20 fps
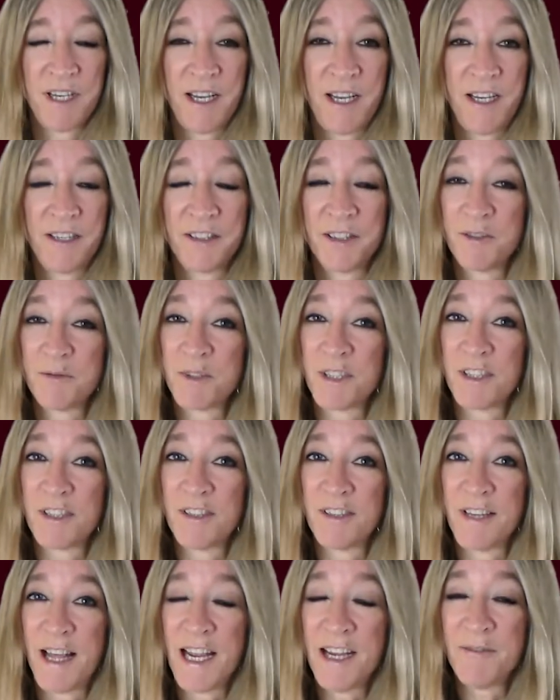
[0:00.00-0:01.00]
And in
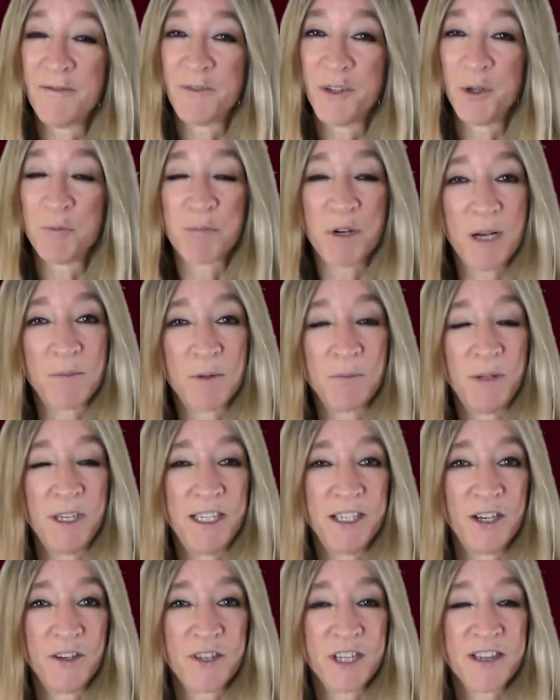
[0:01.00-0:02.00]
real life, you probably
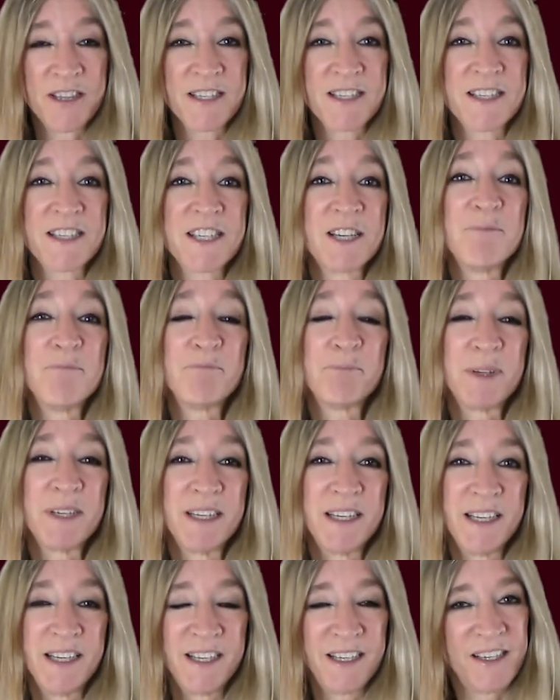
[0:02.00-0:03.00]
know that the
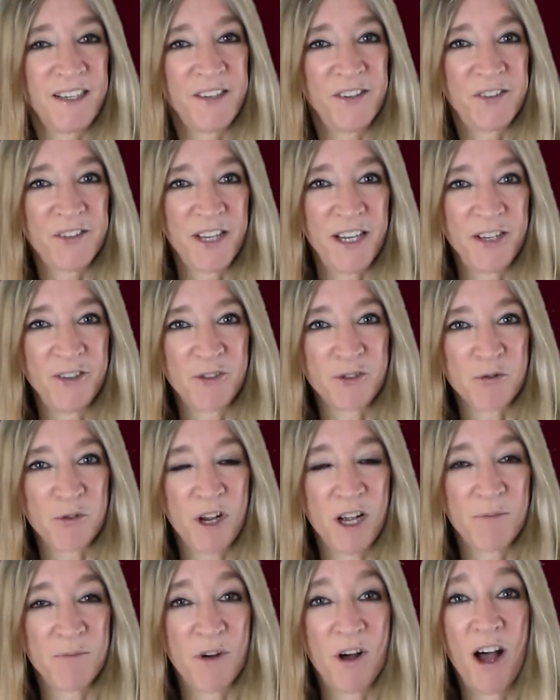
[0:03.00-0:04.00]
timpani is a
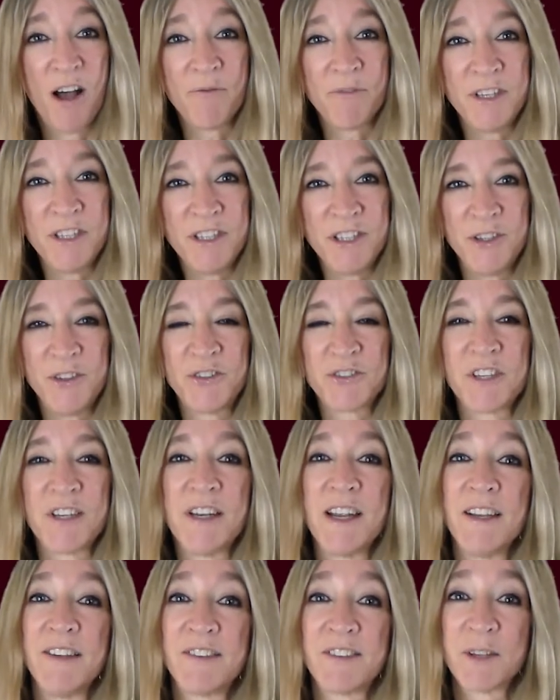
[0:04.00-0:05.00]
drum often used in
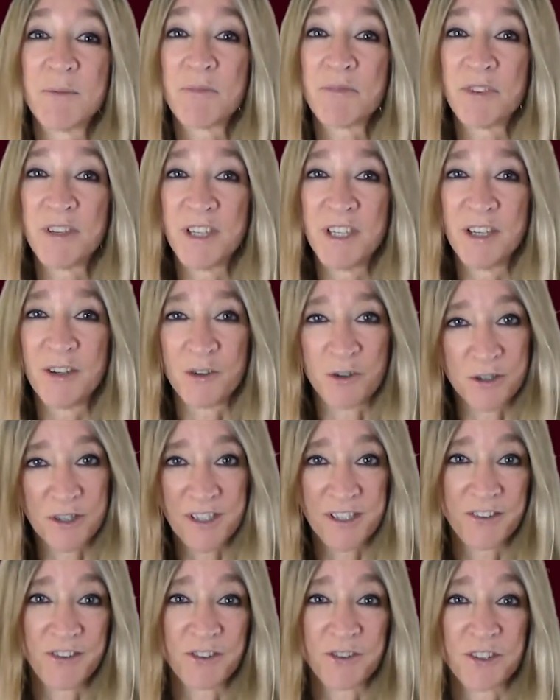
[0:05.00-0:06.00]
a symphony
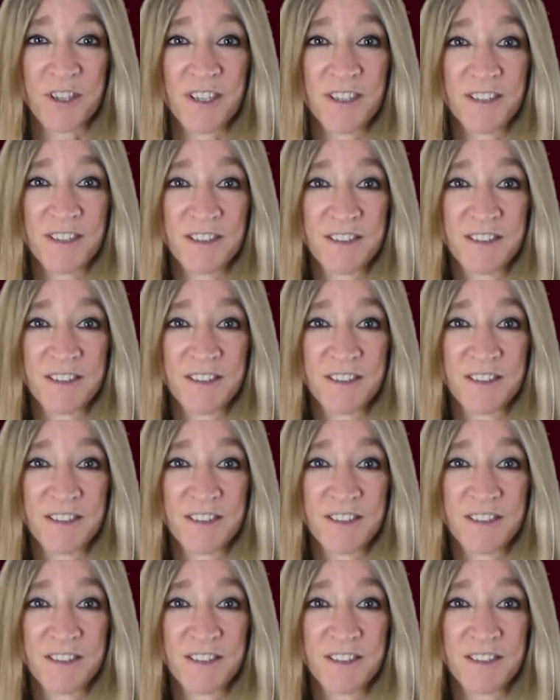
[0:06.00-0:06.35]
orchestra.